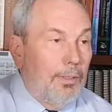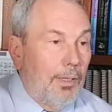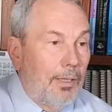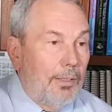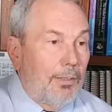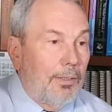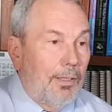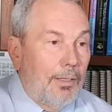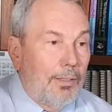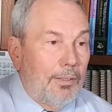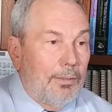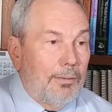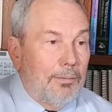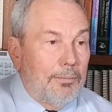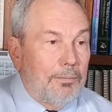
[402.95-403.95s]
then
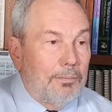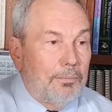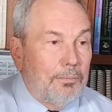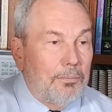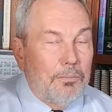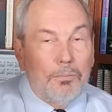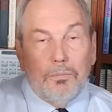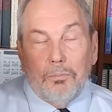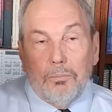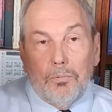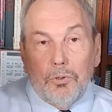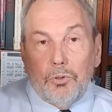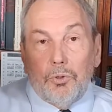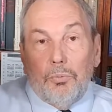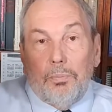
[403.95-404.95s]

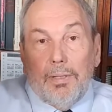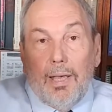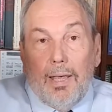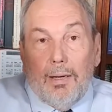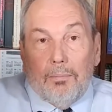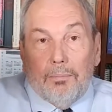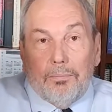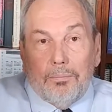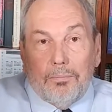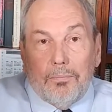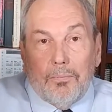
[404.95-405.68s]
you shouldn't be on them.